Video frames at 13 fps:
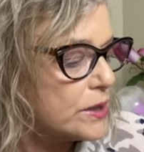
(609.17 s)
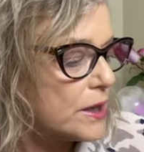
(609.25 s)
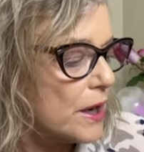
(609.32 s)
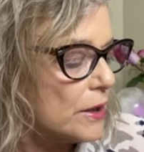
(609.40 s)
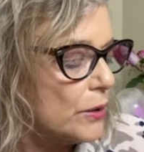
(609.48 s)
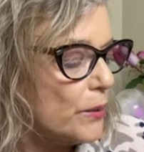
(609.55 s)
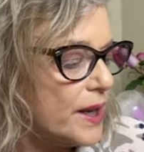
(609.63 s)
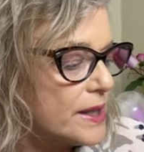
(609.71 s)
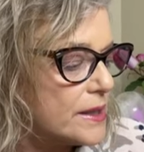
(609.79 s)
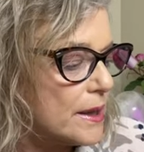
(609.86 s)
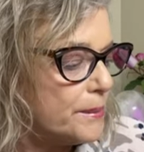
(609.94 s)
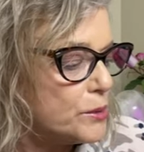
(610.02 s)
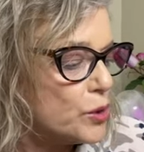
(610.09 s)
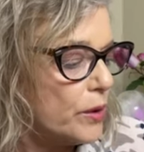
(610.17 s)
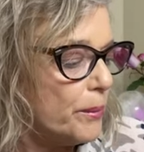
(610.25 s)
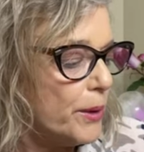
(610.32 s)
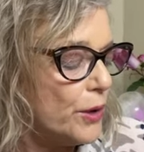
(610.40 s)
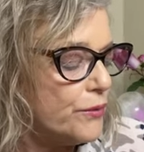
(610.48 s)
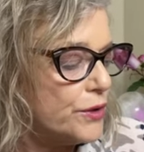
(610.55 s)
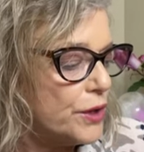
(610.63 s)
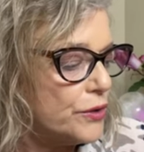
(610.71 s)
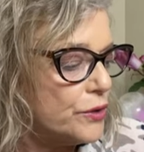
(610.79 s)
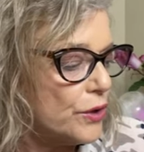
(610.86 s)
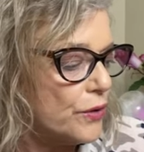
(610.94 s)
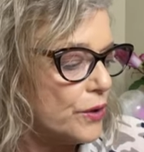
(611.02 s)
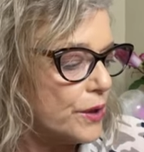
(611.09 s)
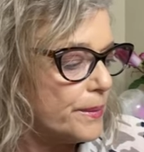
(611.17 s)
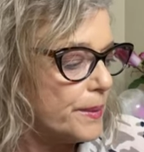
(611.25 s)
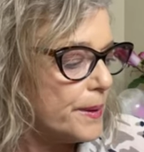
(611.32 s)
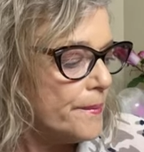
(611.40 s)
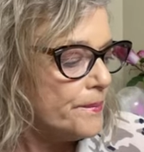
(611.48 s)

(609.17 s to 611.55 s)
scalar ways. Come join me over there in the group.